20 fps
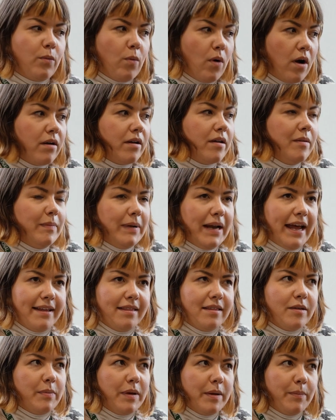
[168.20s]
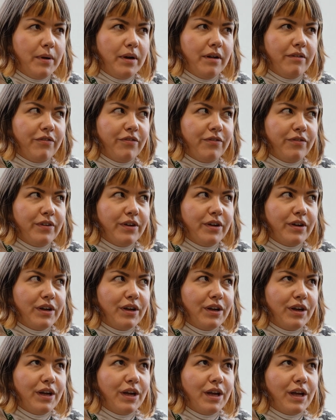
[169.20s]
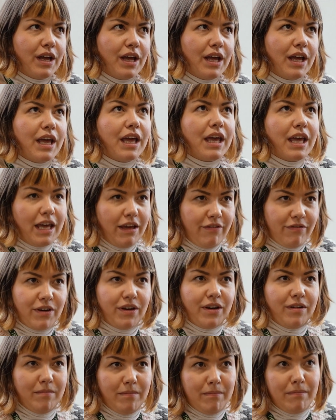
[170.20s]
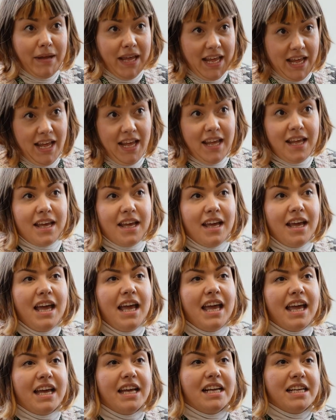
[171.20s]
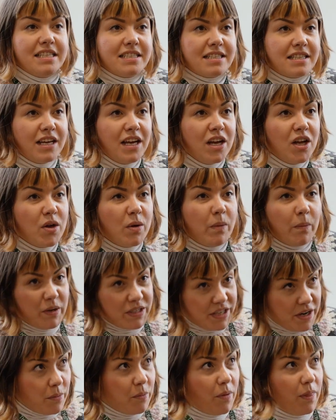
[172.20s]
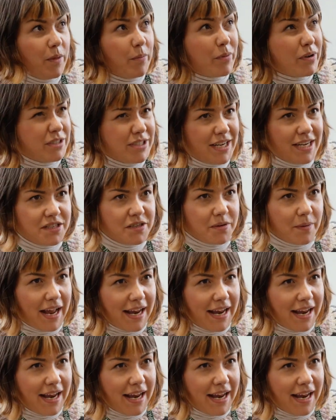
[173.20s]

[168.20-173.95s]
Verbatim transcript: The one complaint that people have given me is we don't want the project to